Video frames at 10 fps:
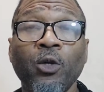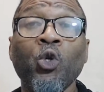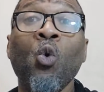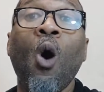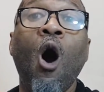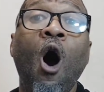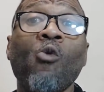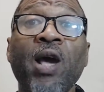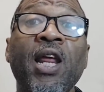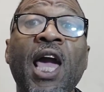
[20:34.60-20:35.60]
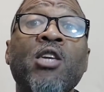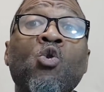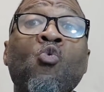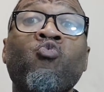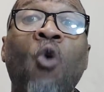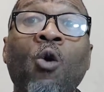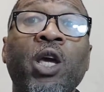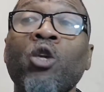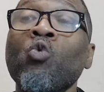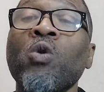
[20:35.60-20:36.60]
You already, and you wrote
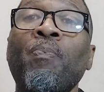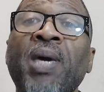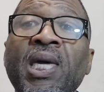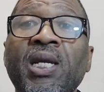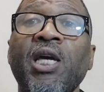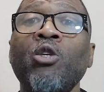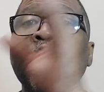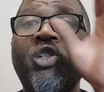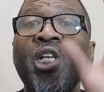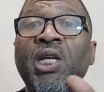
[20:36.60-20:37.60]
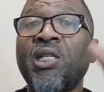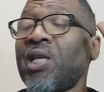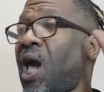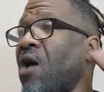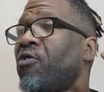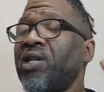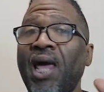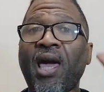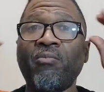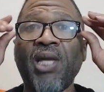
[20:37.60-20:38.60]
it. You repeated it. You see this every
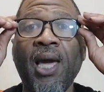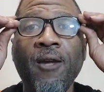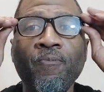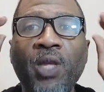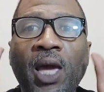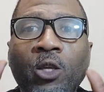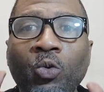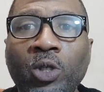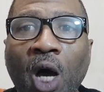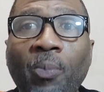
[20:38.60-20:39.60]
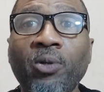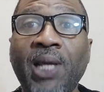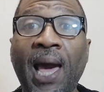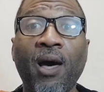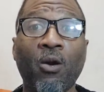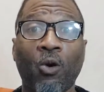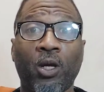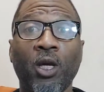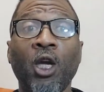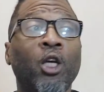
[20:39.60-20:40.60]
damn day and you double down on it.
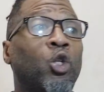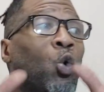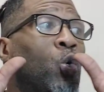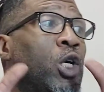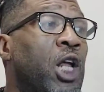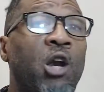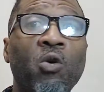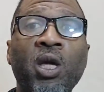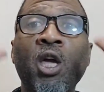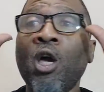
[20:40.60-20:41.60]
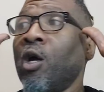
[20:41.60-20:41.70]
You literally,